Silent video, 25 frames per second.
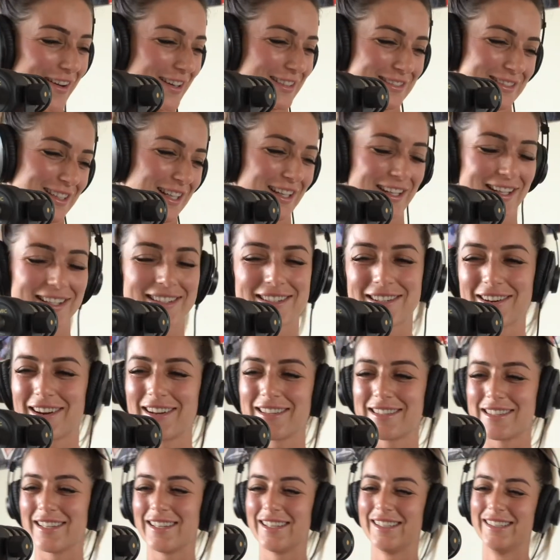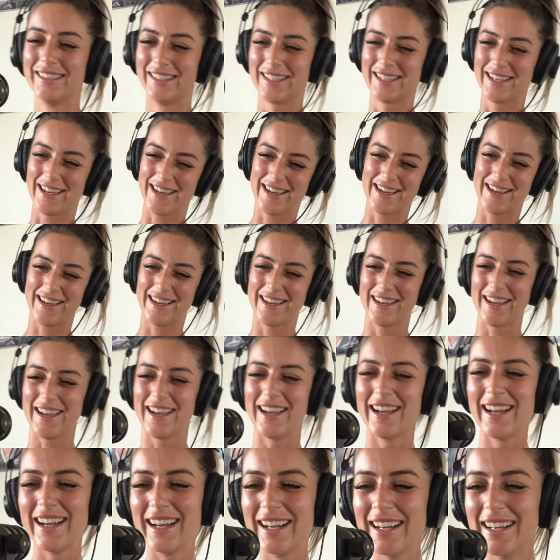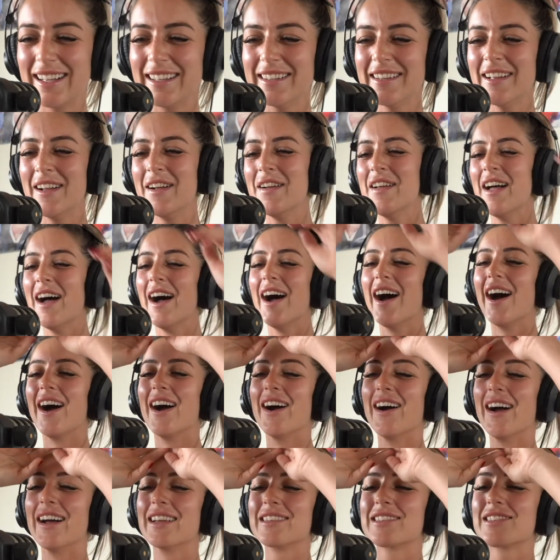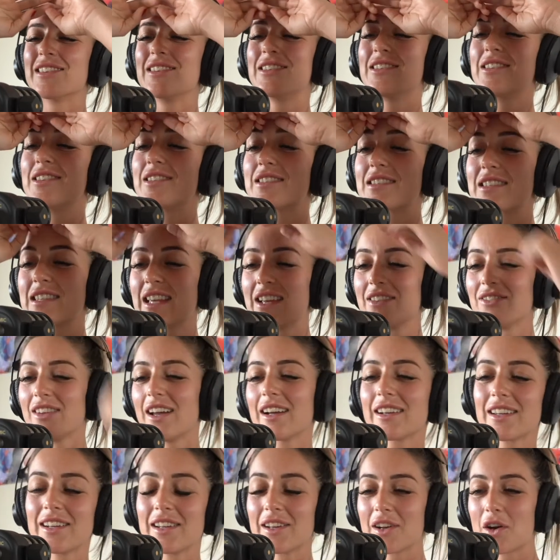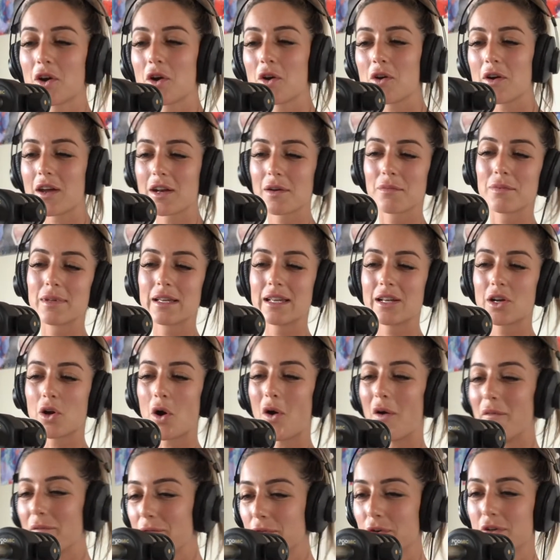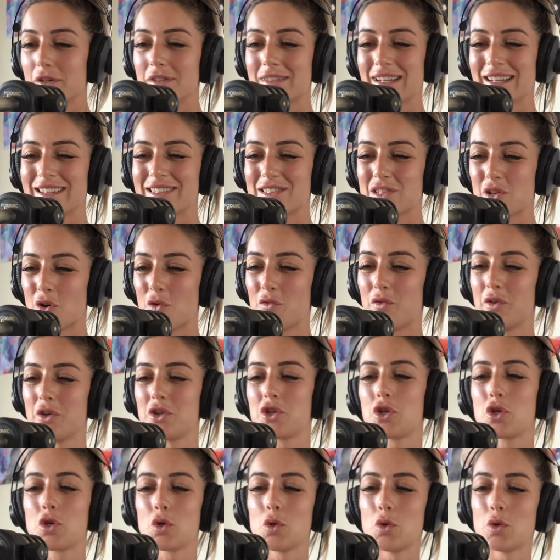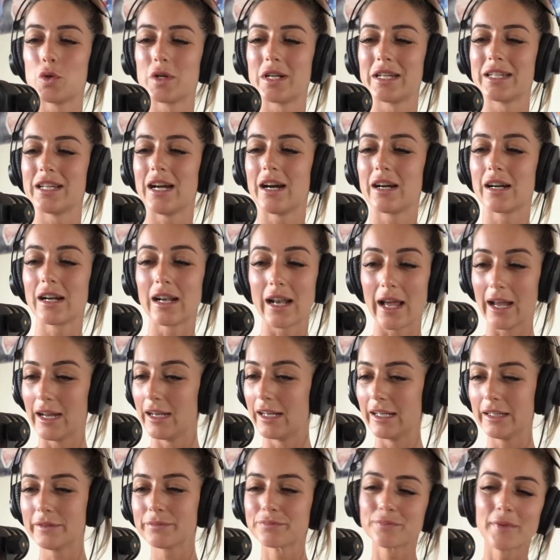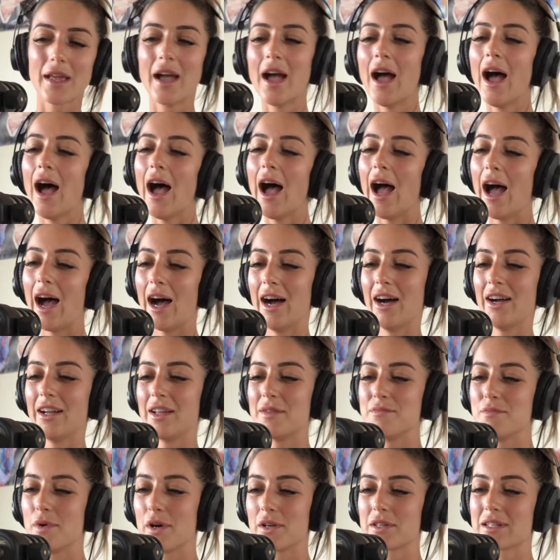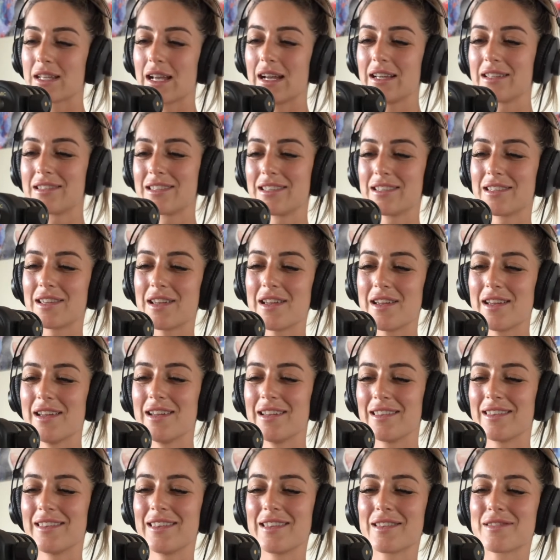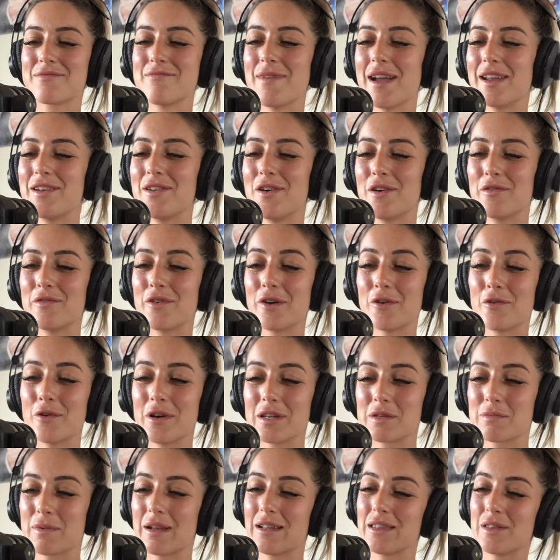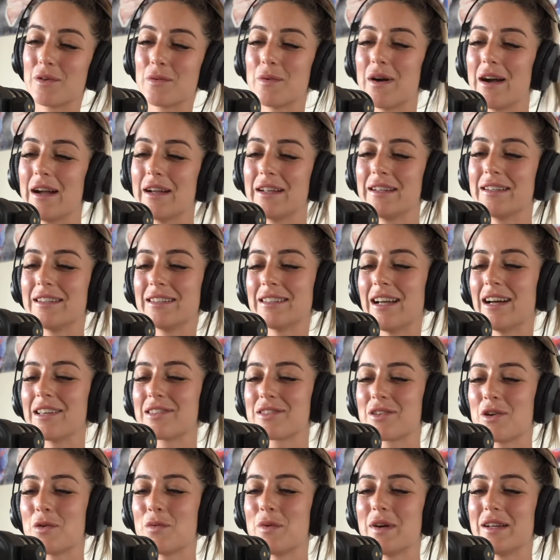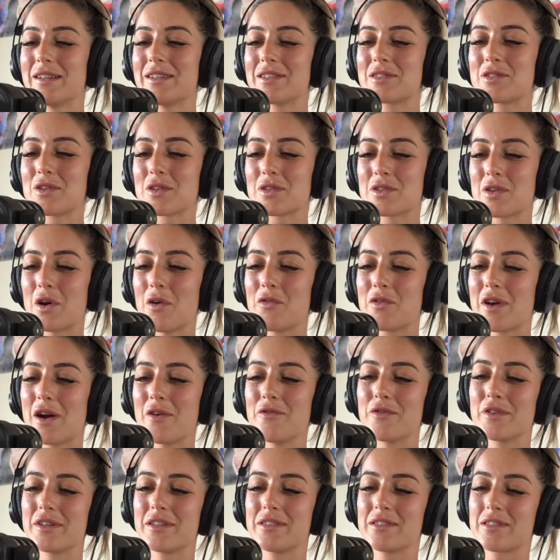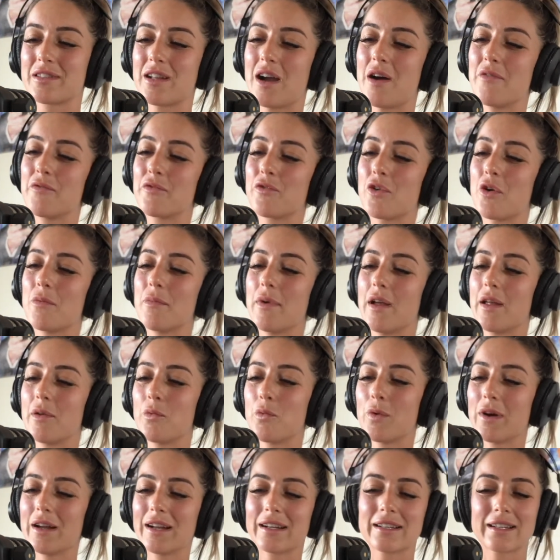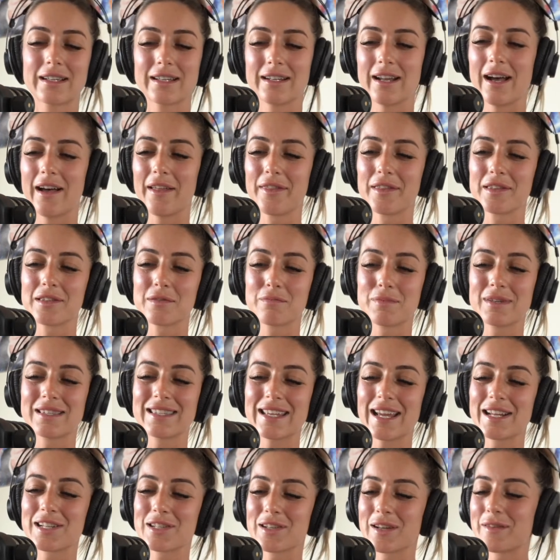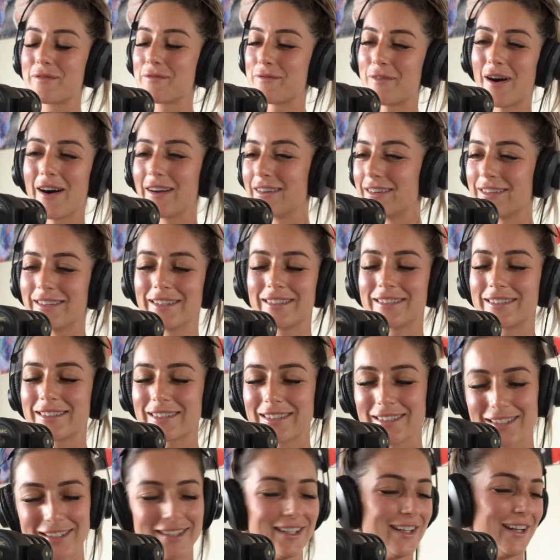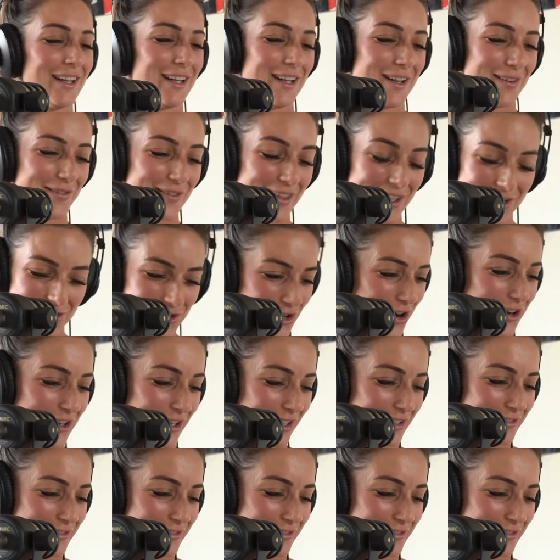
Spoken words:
Like, it's crazy. All right, so you seem like an incredibly confident and self-assured young lady. In most cases, this may not have always been the way. So where does your self-confidence come from, and where can others potentially find it if they're struggling?